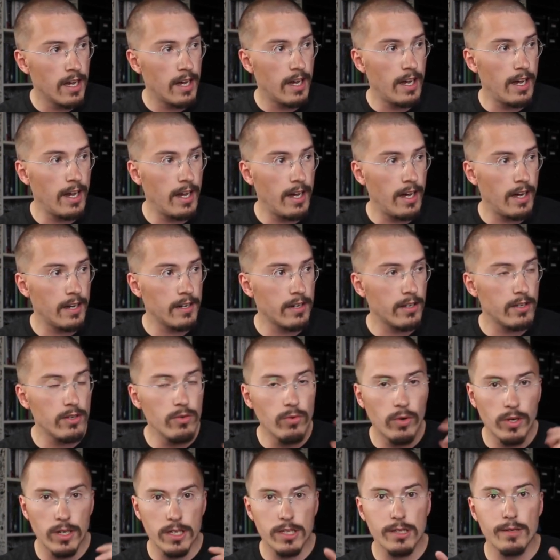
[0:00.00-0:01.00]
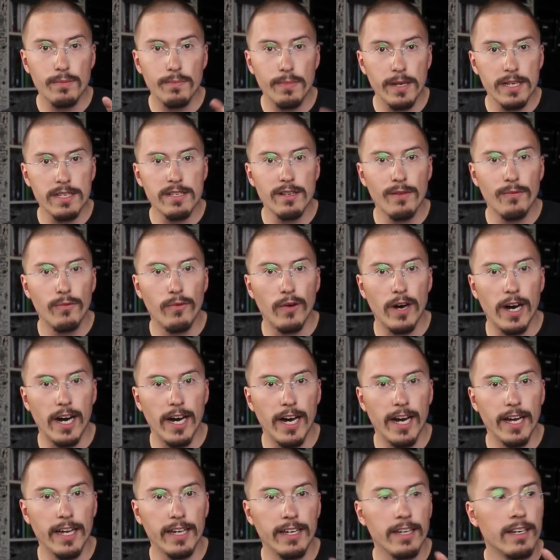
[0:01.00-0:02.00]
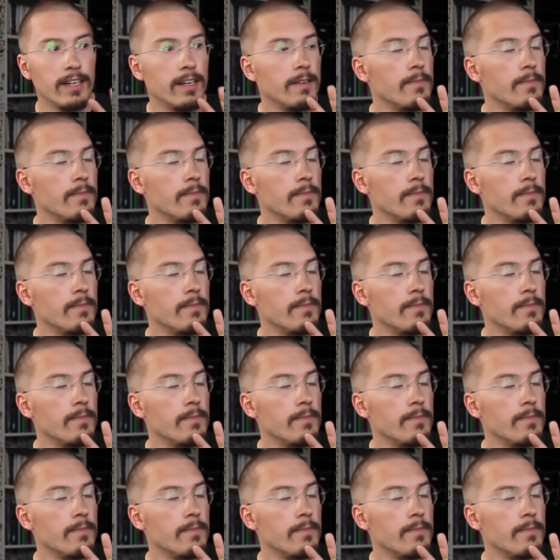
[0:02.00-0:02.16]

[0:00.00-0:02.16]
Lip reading: and you want to specify